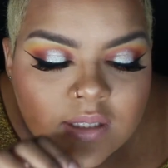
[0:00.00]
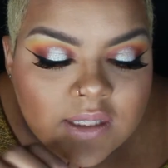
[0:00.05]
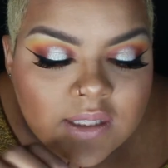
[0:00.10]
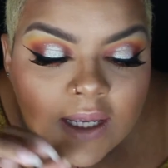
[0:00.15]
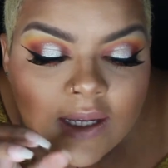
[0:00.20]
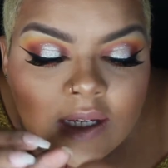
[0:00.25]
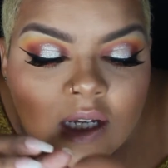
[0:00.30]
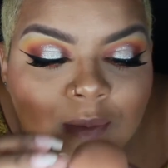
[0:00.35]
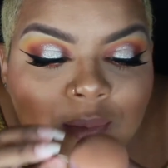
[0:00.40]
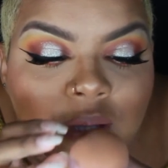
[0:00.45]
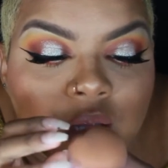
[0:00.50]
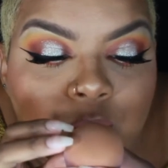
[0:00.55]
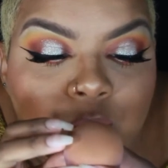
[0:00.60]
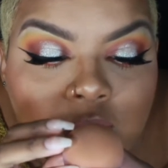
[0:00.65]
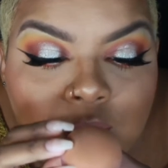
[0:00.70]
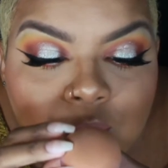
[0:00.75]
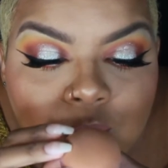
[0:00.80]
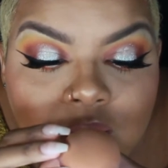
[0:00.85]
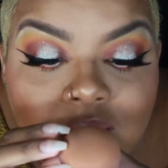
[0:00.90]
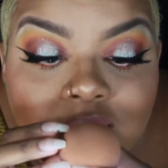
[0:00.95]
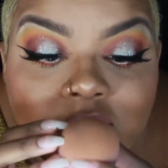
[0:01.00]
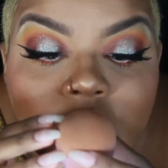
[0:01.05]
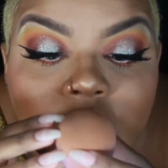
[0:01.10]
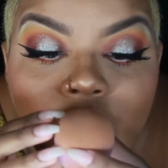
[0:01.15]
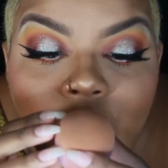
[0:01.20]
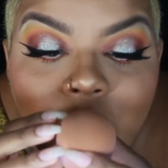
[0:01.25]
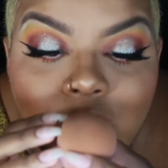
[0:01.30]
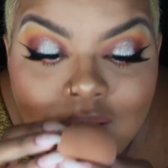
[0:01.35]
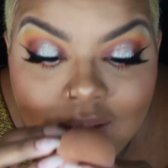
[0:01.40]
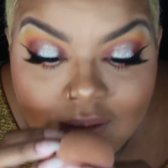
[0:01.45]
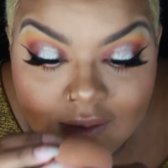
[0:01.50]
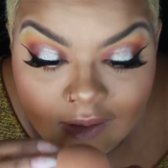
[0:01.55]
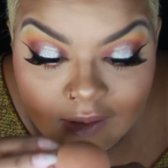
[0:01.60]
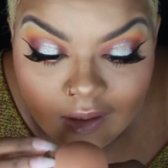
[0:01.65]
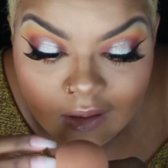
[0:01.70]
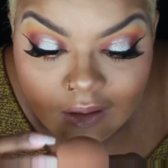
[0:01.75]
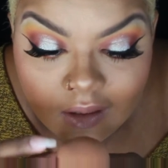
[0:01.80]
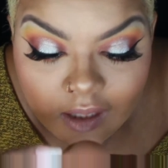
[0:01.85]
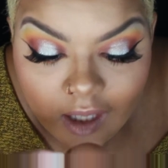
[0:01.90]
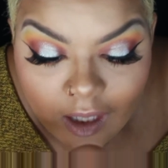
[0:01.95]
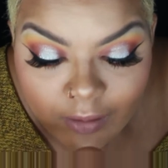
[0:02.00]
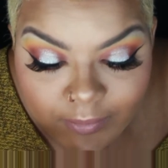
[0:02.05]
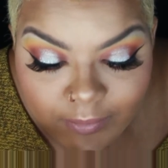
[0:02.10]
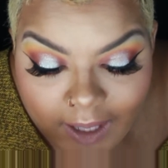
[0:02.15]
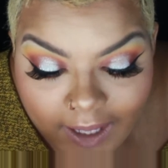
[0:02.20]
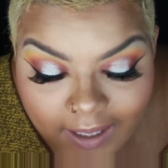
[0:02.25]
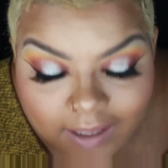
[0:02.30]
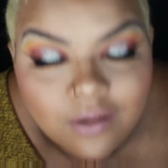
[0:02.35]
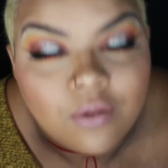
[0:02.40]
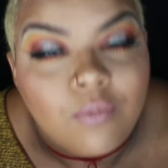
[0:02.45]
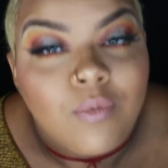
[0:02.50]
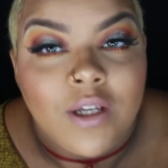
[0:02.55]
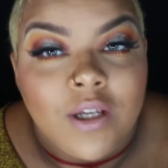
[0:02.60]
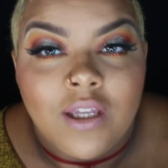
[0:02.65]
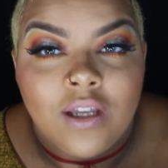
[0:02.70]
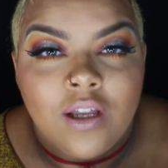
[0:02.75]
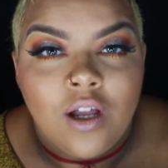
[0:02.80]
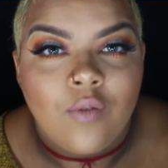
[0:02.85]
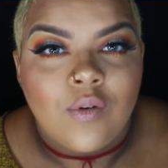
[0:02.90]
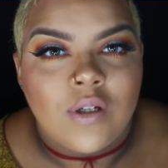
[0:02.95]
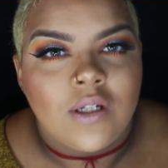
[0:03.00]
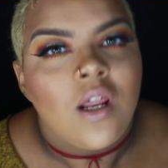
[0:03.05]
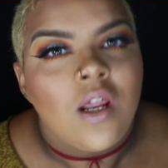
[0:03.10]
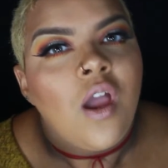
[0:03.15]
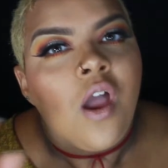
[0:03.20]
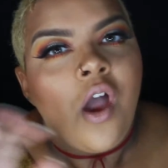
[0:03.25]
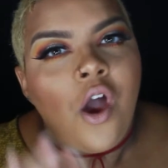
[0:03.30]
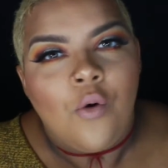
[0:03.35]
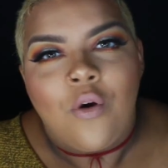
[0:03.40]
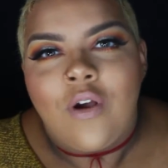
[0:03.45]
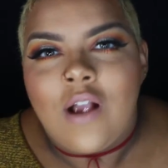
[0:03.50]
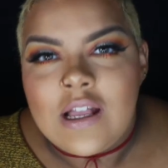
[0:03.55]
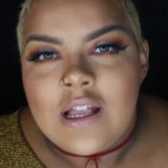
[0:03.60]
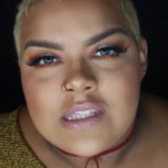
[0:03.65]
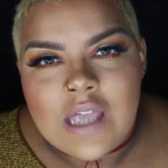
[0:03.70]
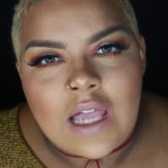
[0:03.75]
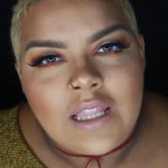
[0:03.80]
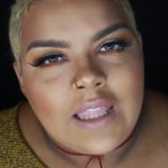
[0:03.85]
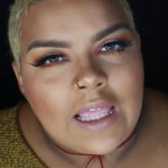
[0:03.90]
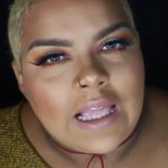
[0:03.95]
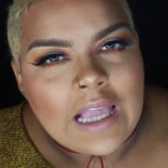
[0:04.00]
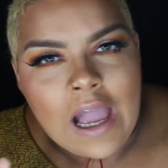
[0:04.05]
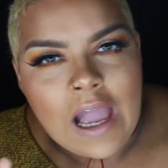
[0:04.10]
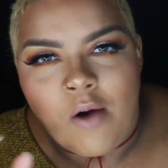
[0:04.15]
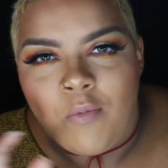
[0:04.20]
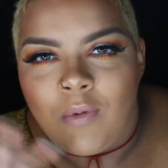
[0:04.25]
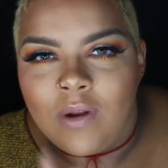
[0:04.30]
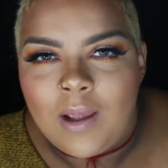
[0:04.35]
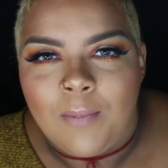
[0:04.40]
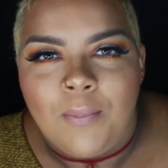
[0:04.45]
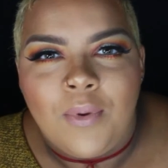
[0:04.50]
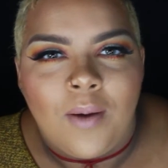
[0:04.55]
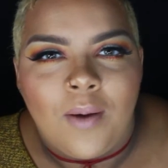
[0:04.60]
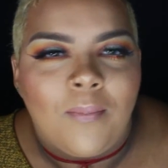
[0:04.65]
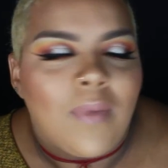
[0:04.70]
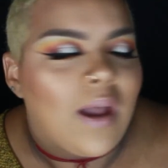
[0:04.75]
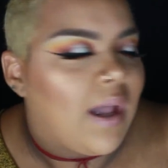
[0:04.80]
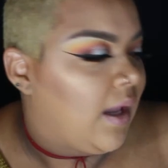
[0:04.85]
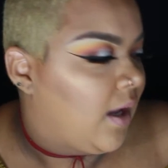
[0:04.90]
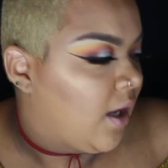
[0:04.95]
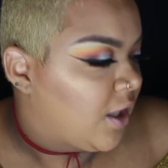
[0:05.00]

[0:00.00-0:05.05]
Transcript: sank, I'm like, where are you going? Come back, where are you going? Whereas I like how when I put my